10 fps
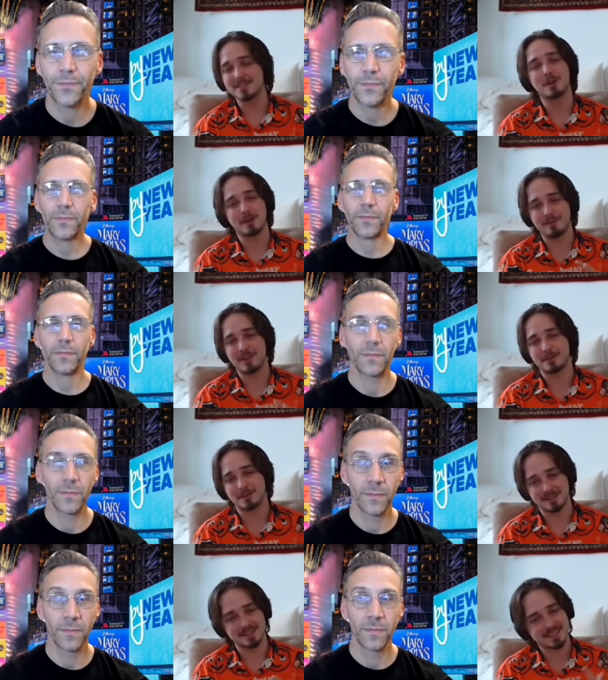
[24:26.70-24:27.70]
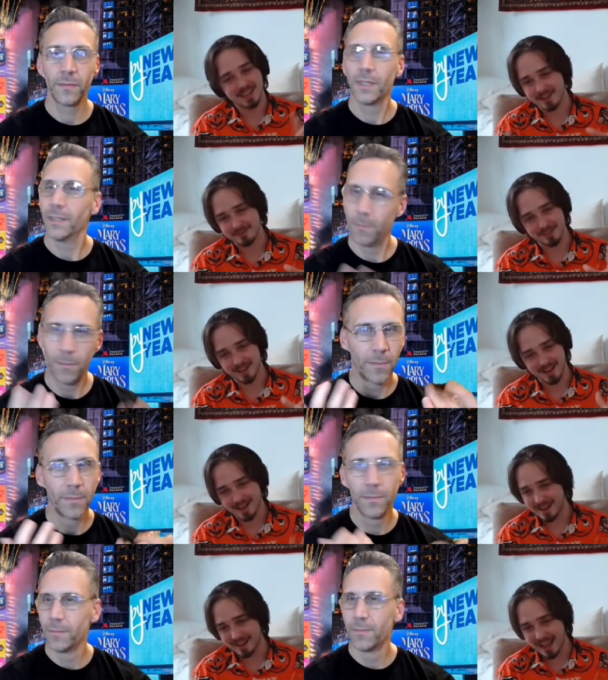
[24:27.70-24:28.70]
Speaker 1: one of my favorite ones I've
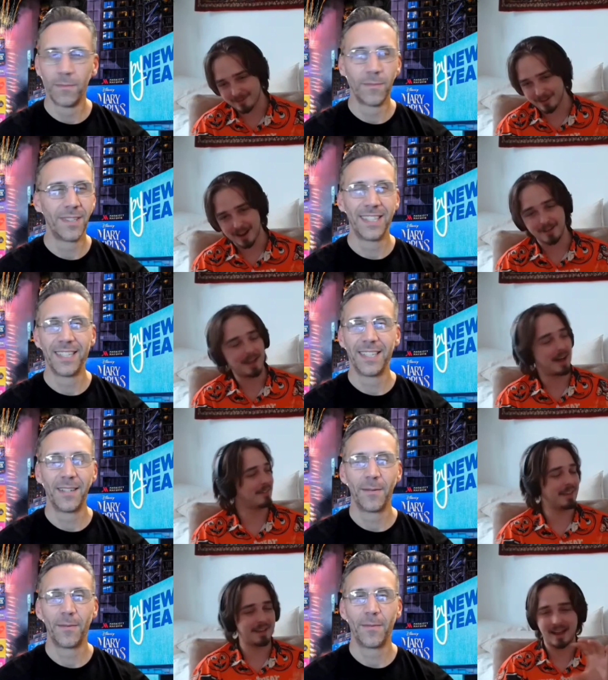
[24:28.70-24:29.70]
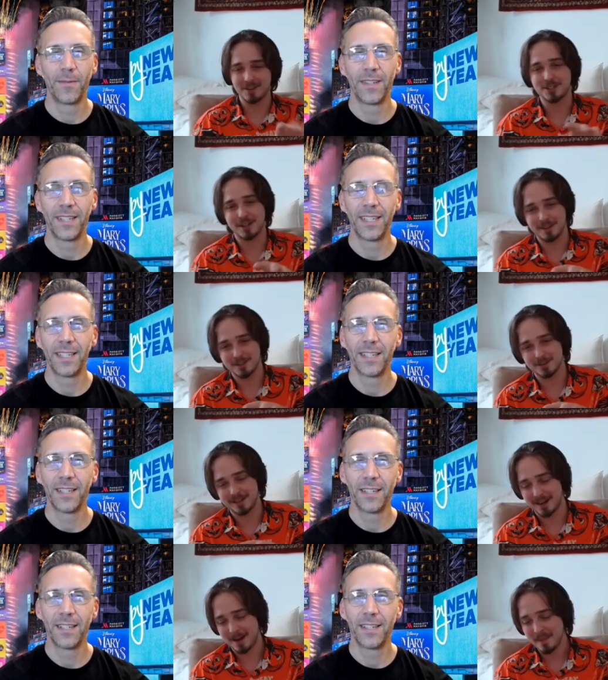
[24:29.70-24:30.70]
uh, ever. I'll, I'll I'll show you this one
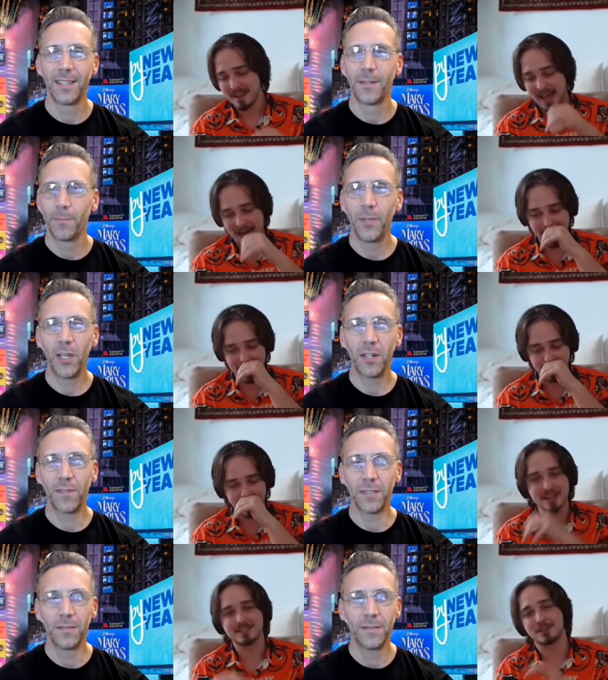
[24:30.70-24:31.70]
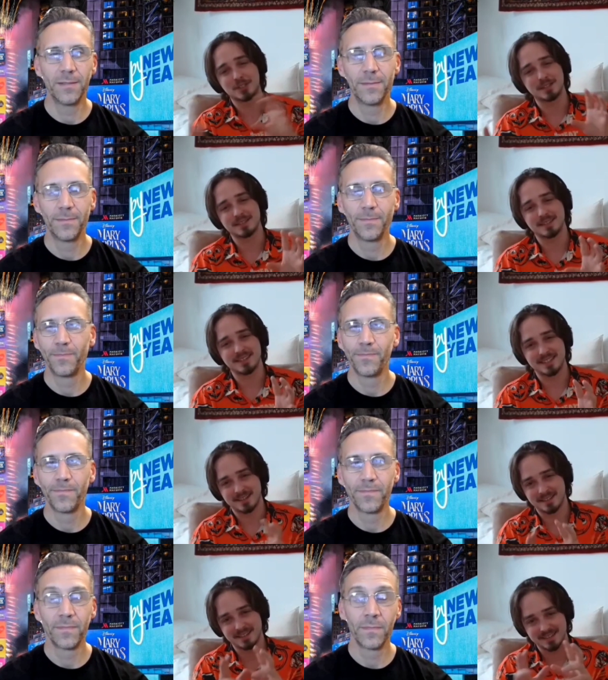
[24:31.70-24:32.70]
here. Uh, okay, so since since
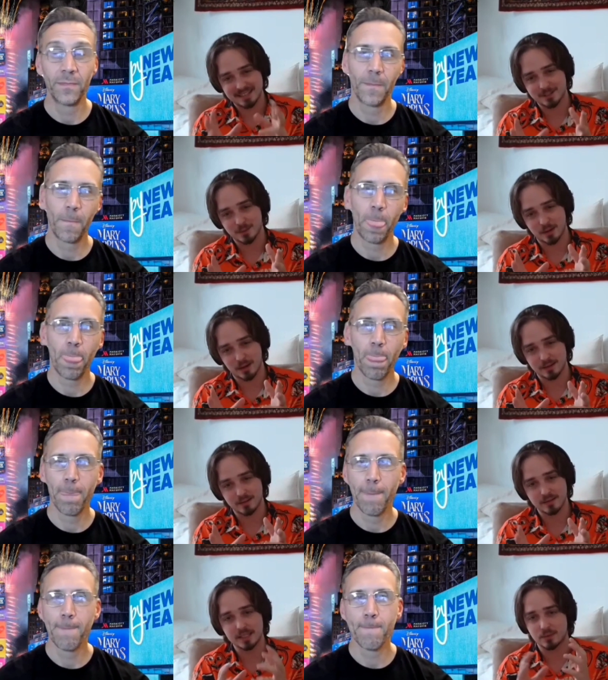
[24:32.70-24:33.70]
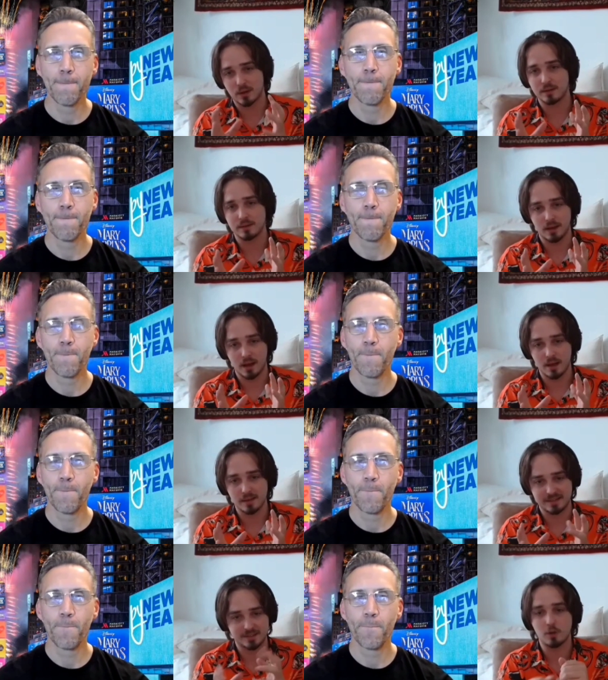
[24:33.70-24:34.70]
since we're on since we're on uh,
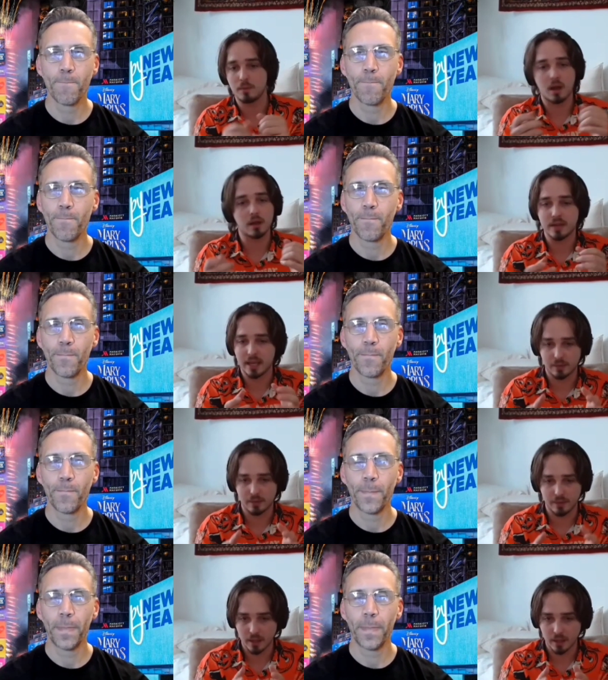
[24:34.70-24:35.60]
Zoom, you can't like